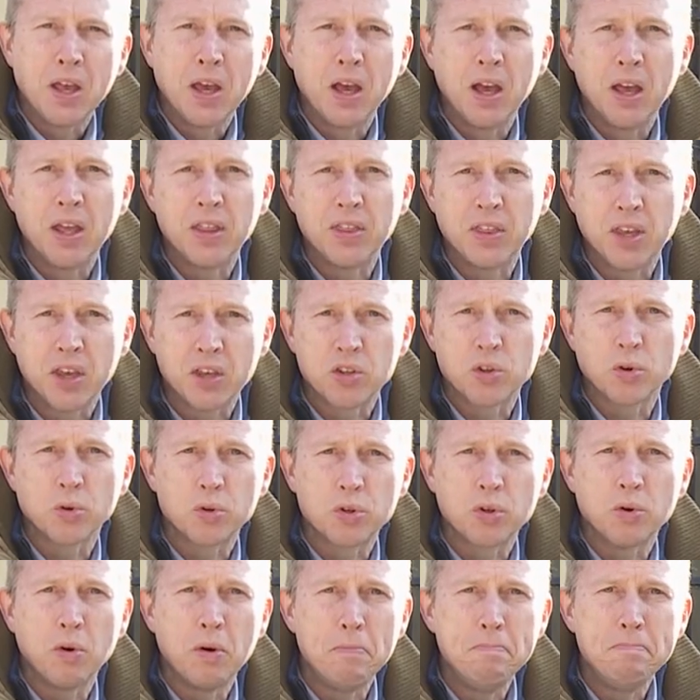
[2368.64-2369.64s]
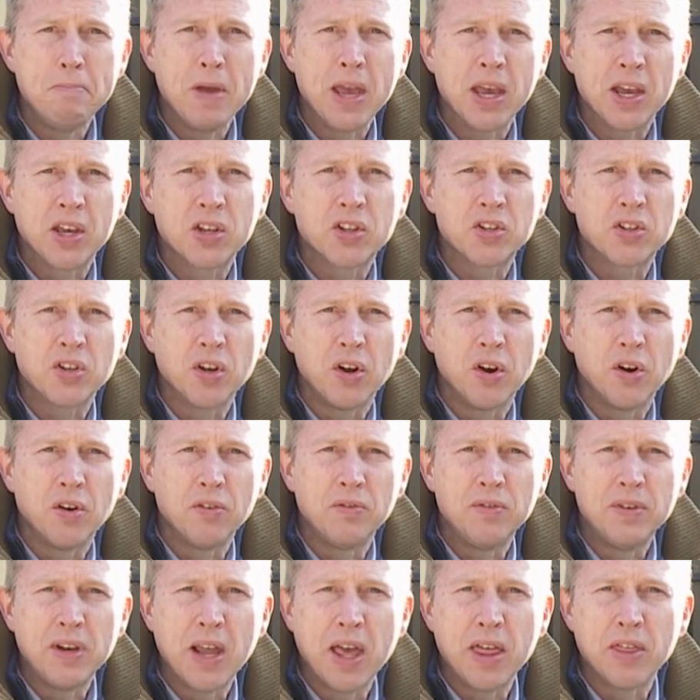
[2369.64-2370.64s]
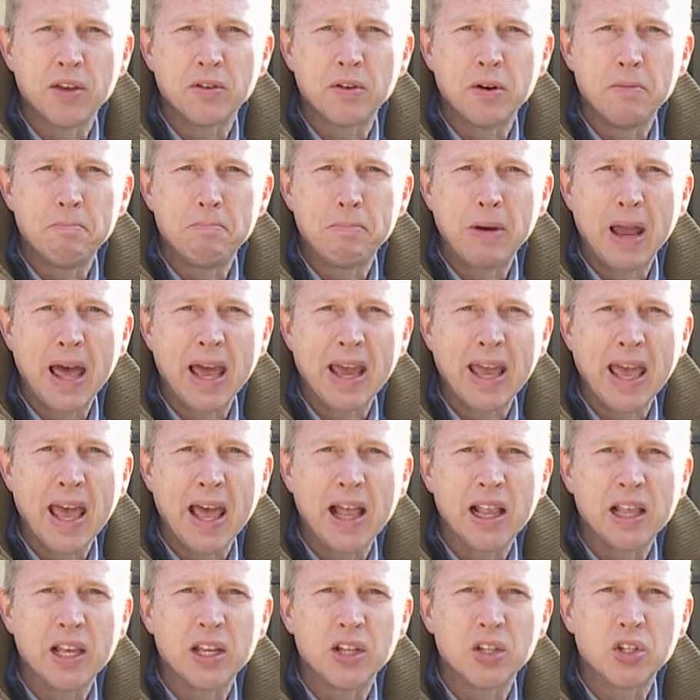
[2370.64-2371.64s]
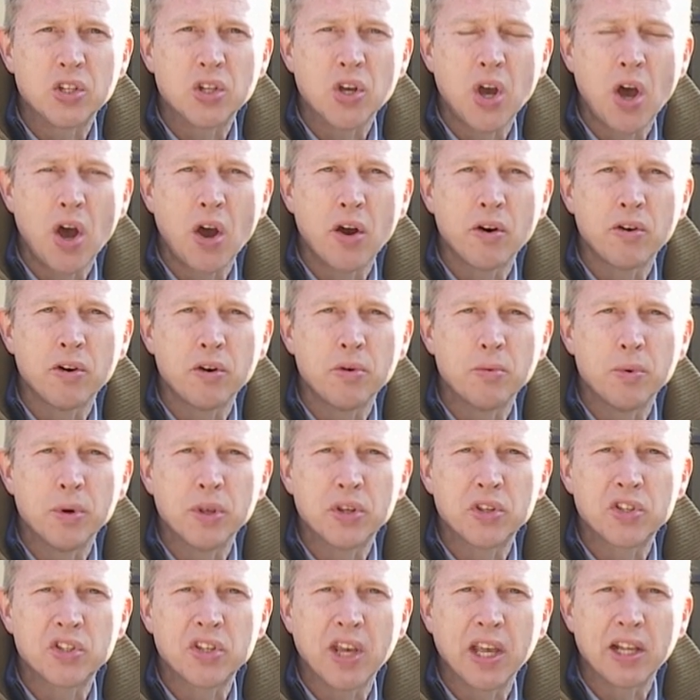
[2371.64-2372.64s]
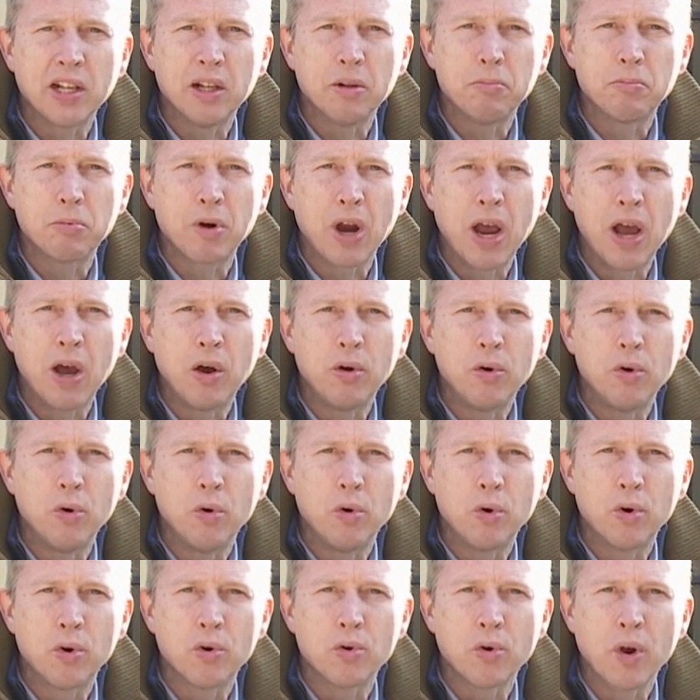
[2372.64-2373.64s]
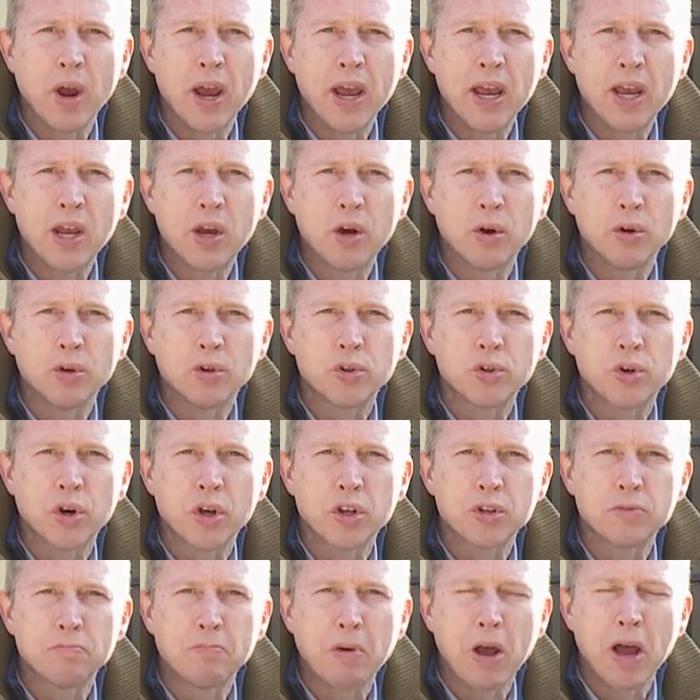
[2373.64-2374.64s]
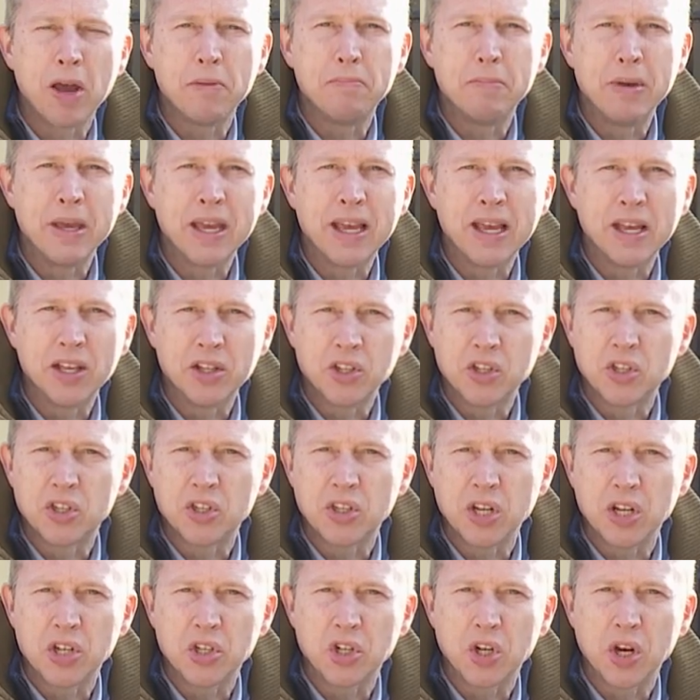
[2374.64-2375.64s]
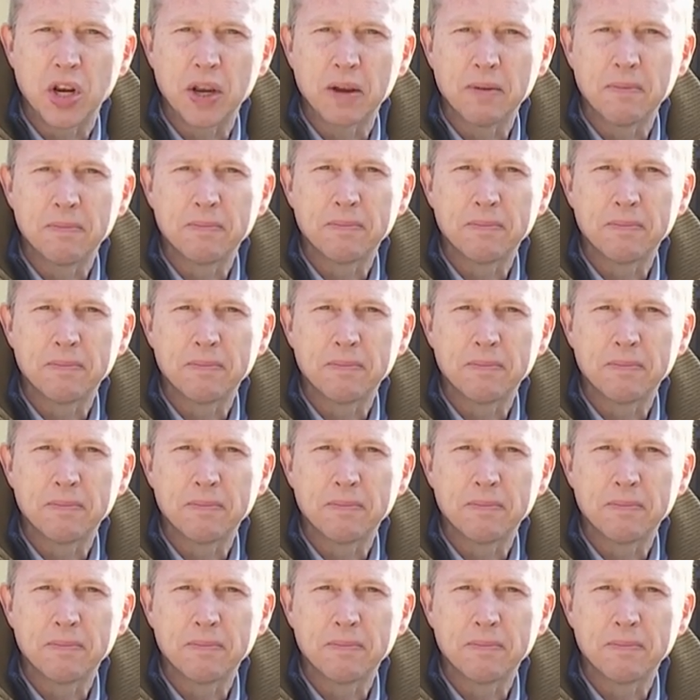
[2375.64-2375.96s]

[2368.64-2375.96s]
Uh, there's also a mix of leather and black Alcantara with saddle brown or grey contrast piping and stitching.